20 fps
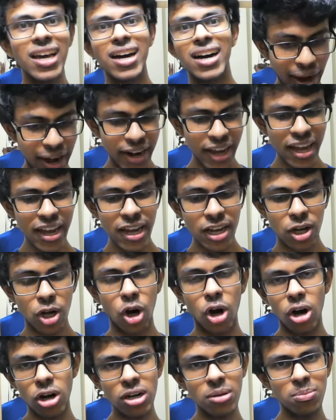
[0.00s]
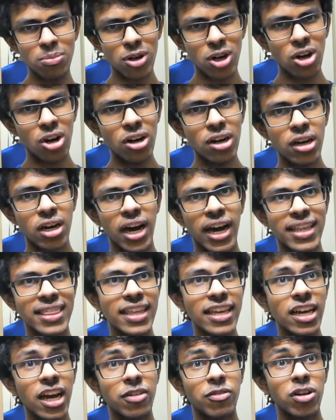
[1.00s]
Had I gone abroad, I
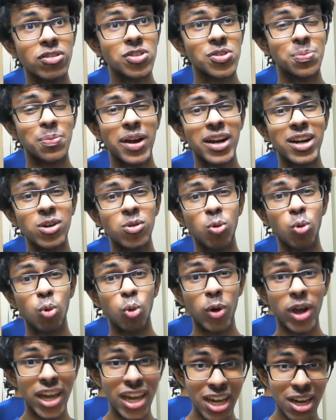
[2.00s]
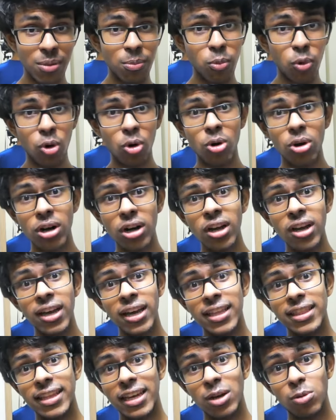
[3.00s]
think I would have spent way more
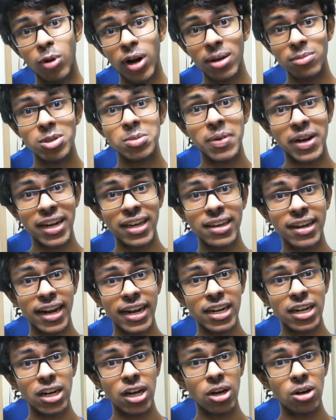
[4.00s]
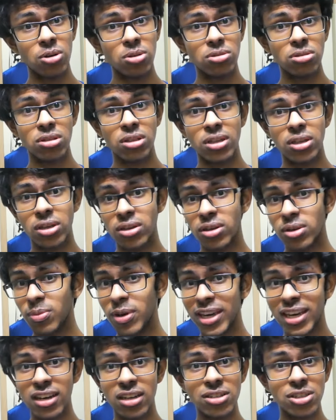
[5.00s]
than what I'm spending right now
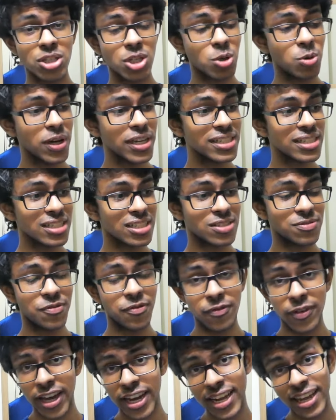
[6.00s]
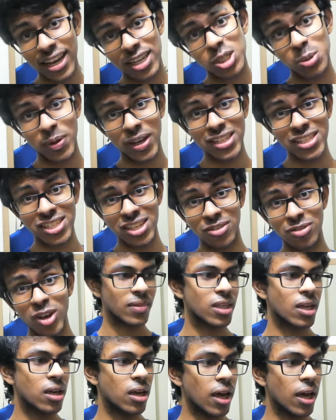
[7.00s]
because US is very expensive.